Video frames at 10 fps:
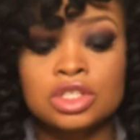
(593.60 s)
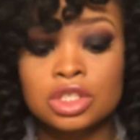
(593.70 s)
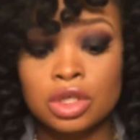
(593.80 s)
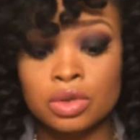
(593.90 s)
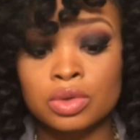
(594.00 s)

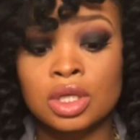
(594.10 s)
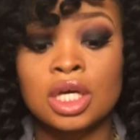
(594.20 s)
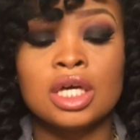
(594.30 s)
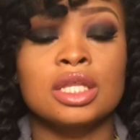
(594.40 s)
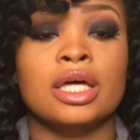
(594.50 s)
So
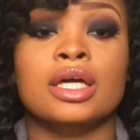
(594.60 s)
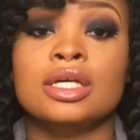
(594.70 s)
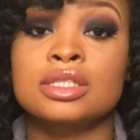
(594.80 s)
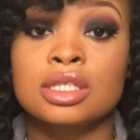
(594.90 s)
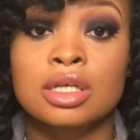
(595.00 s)
like
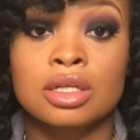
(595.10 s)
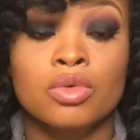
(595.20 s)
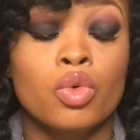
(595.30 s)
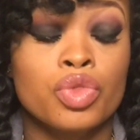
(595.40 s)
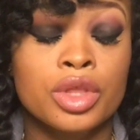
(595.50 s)
I said,
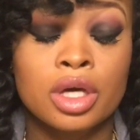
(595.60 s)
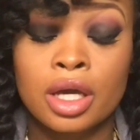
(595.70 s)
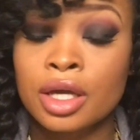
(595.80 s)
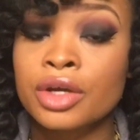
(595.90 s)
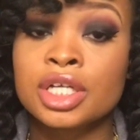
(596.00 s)
the
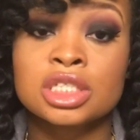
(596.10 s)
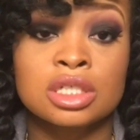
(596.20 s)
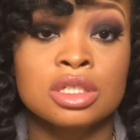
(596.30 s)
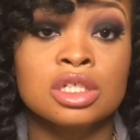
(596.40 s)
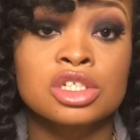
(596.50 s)
hair is
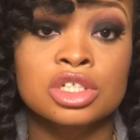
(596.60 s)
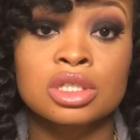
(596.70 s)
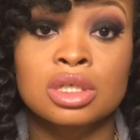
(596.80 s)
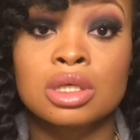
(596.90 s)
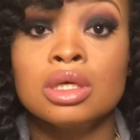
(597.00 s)

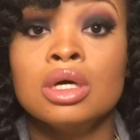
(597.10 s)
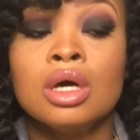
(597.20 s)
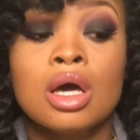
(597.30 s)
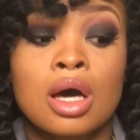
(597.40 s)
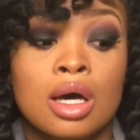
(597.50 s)
initially
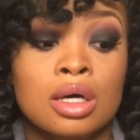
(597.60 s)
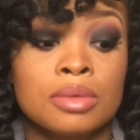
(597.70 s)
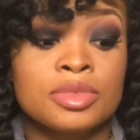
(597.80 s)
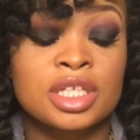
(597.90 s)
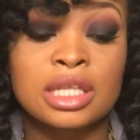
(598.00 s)

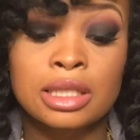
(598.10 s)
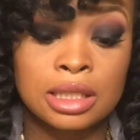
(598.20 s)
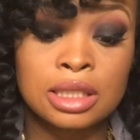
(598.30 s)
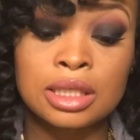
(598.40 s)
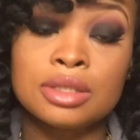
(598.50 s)
the
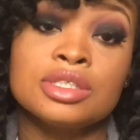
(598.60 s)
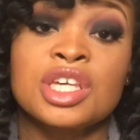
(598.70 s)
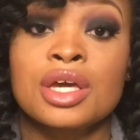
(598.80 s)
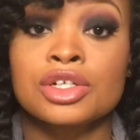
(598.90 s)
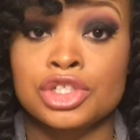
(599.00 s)
kinky
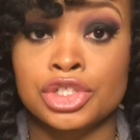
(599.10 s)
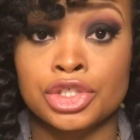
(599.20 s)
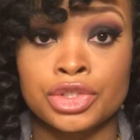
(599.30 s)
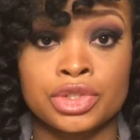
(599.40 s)
texture,